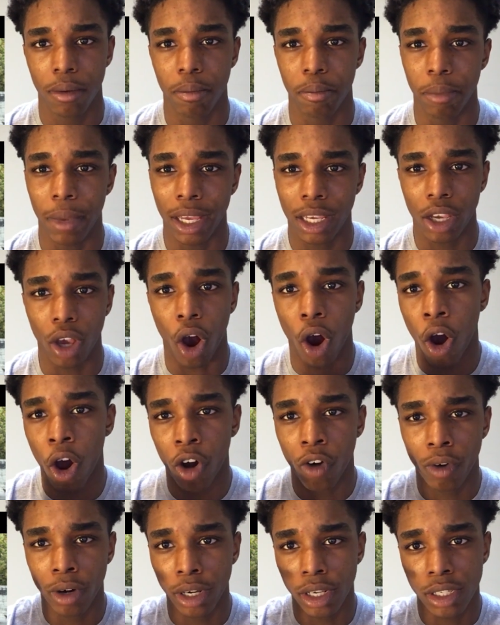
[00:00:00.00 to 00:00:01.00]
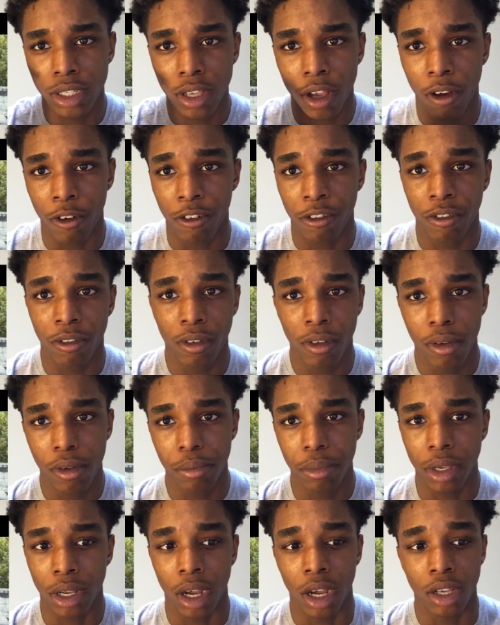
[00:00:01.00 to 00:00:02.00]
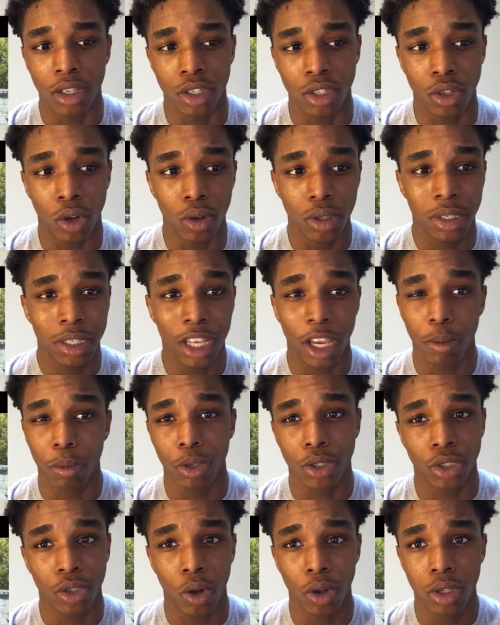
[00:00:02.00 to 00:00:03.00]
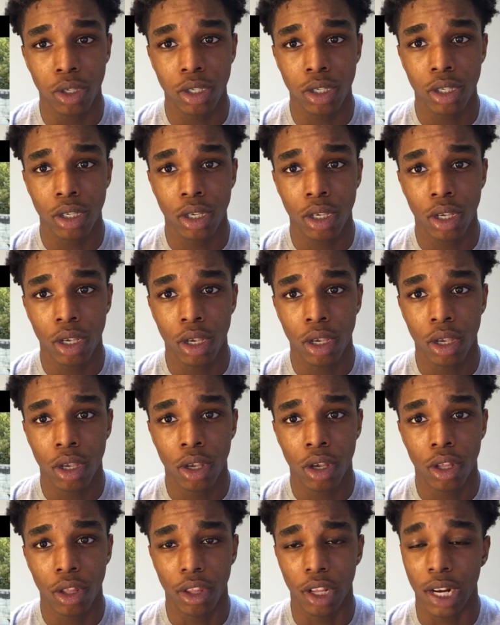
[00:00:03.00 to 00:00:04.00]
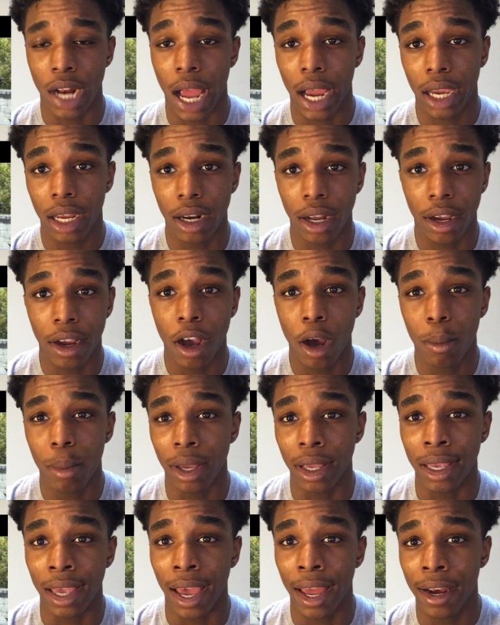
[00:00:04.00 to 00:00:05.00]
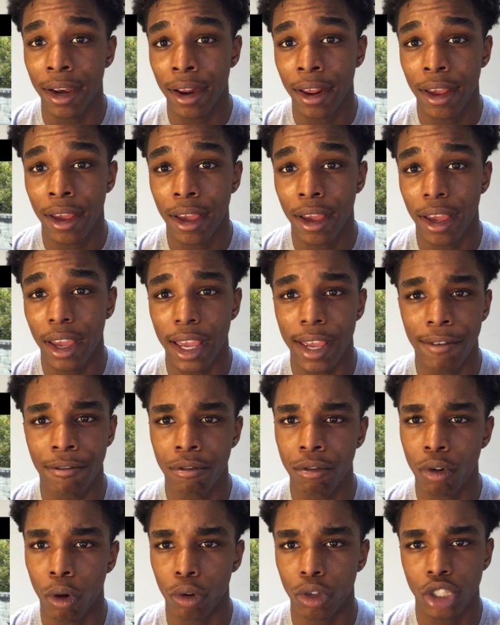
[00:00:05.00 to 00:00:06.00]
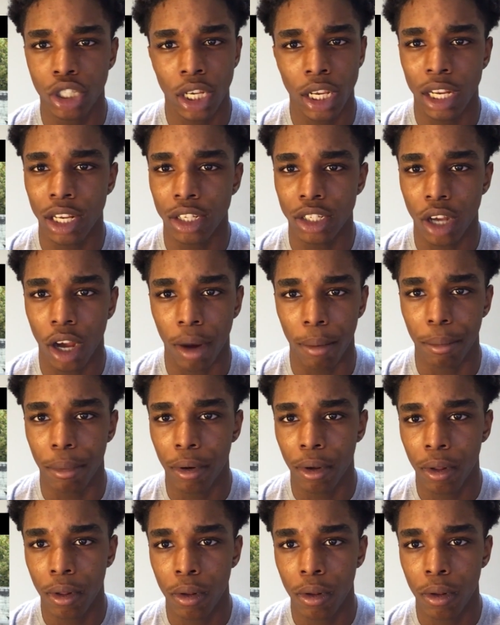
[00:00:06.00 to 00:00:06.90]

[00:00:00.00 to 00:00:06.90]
Make it harder on yourself, because those same results, they're not gonna come again if you don't change up.